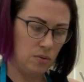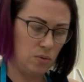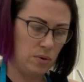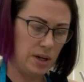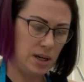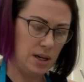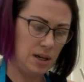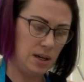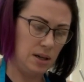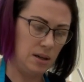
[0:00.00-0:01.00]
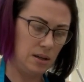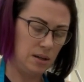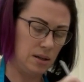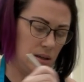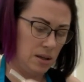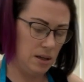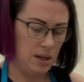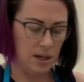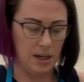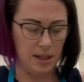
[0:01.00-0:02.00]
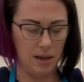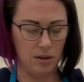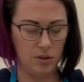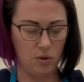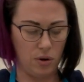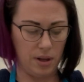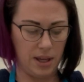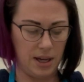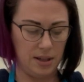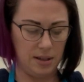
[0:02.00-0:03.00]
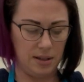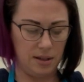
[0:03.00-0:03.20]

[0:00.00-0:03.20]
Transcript: whee, and then I'll score this,